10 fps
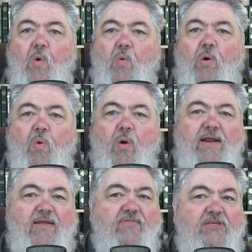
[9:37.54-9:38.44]
Well,
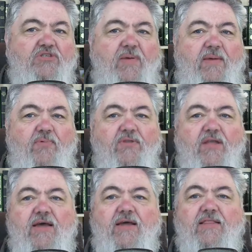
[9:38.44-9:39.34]
what have these people
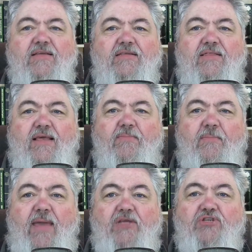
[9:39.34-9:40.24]
done that
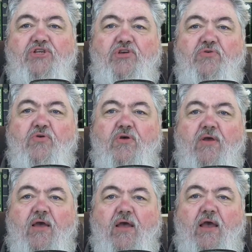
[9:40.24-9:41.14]
makes you,
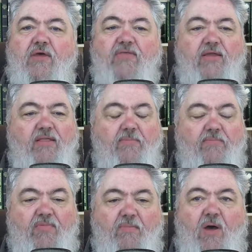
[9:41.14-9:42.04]

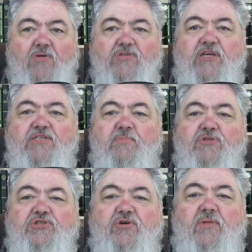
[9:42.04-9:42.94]
that Paul says it
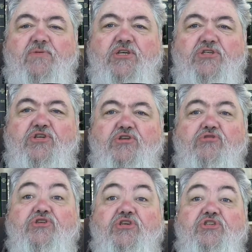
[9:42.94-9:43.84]
puts you in a position
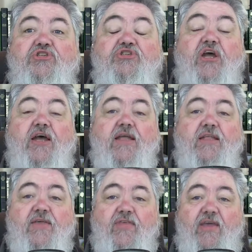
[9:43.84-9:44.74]
you should
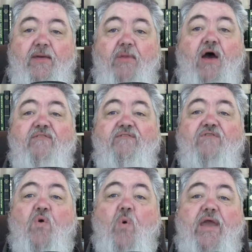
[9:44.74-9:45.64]
shun them,
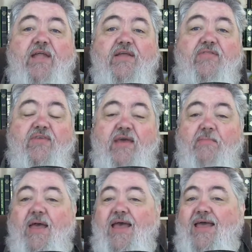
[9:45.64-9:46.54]
avoid
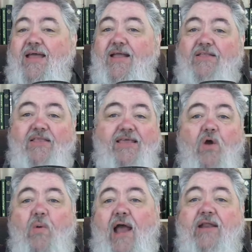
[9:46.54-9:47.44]
them,
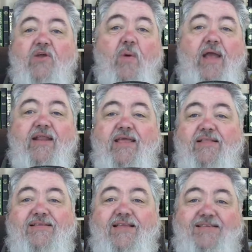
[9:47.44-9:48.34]
go out of your way
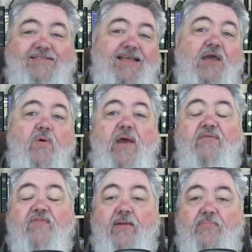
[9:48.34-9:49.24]
to stay away
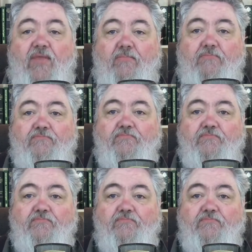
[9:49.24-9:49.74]
from them?